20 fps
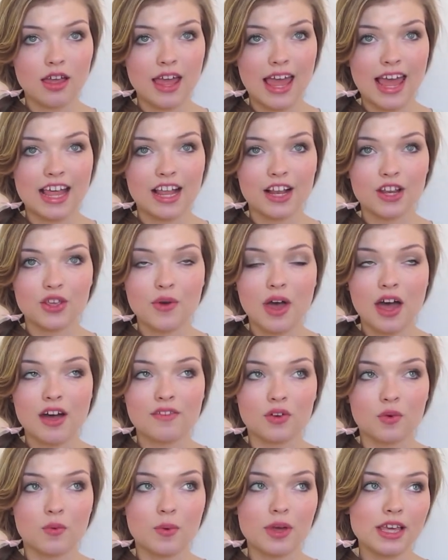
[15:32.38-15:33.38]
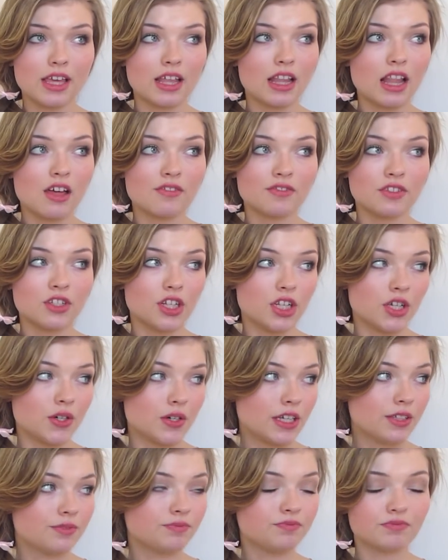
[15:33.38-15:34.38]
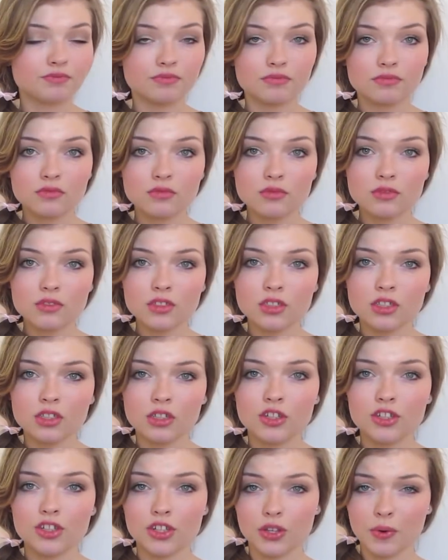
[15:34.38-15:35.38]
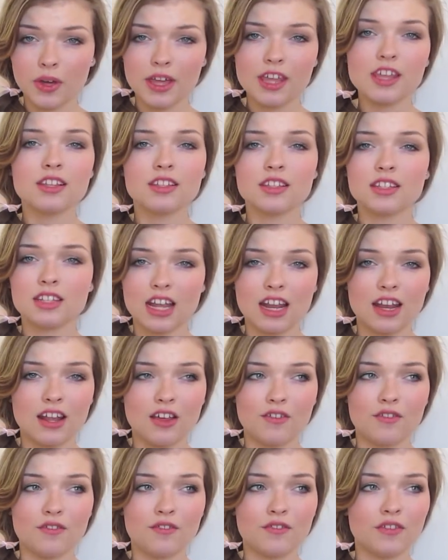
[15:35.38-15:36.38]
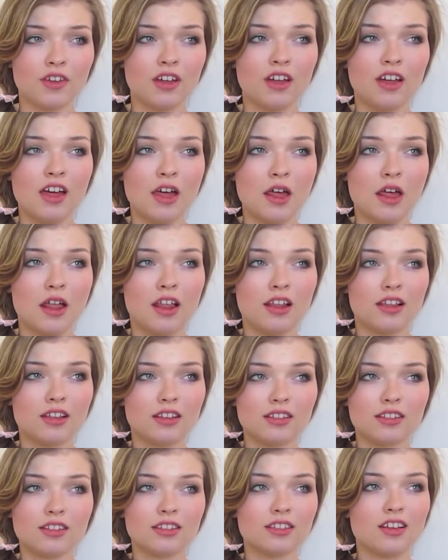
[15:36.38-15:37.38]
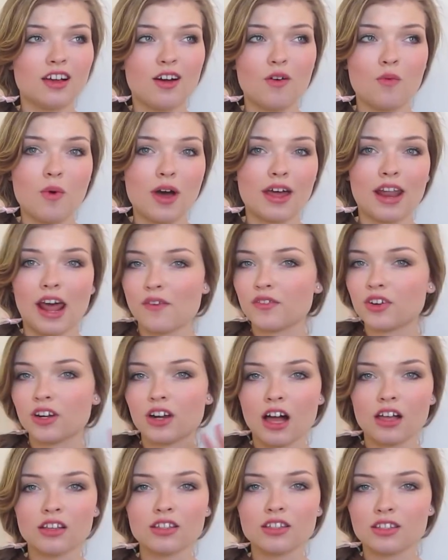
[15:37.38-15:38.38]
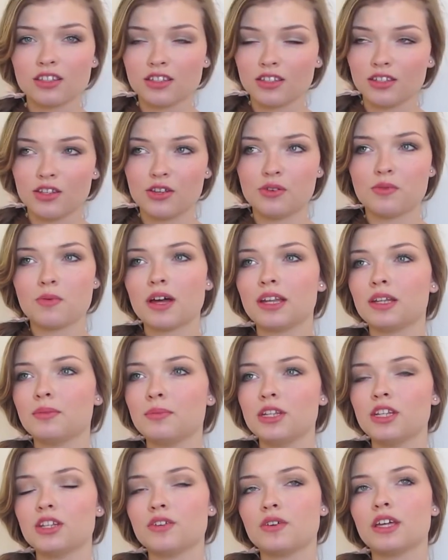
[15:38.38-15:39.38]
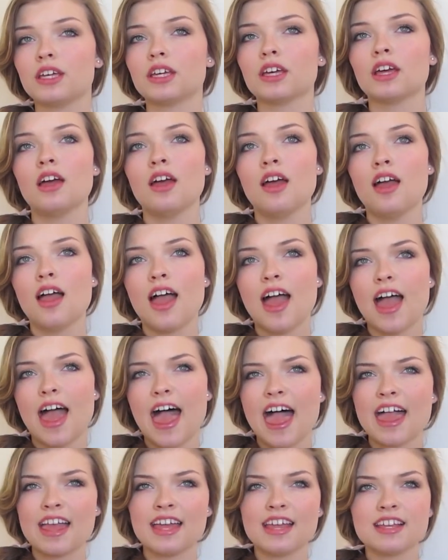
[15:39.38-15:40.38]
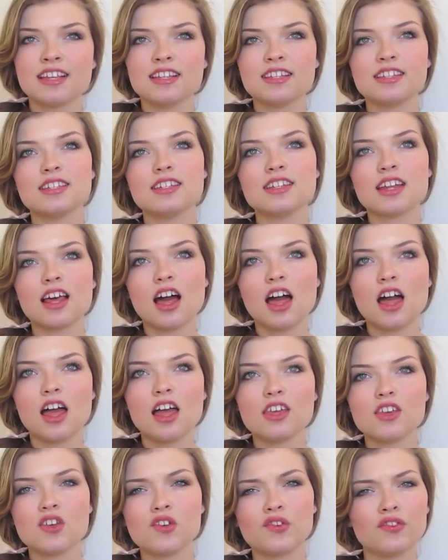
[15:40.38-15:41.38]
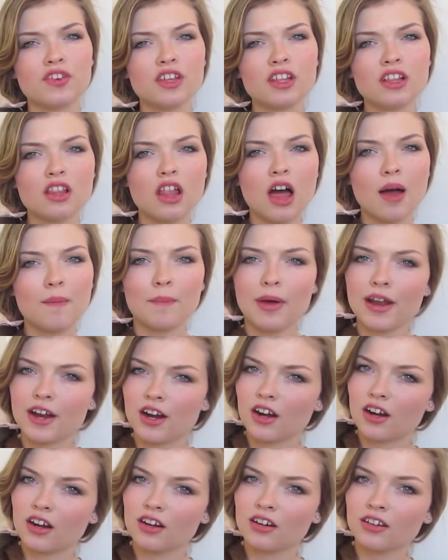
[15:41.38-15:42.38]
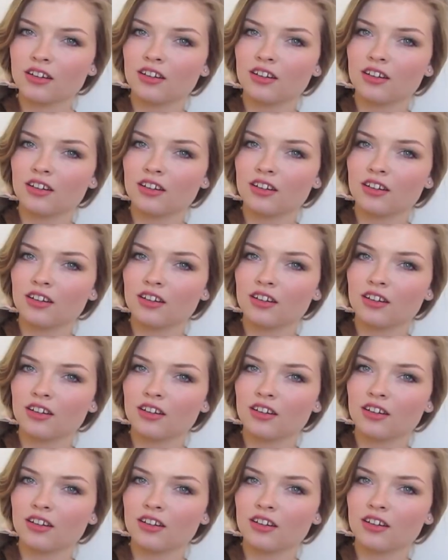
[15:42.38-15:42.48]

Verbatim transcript: and you have a week left to do it, do it instead of whatever else you want to be doing and you'll feel a lot better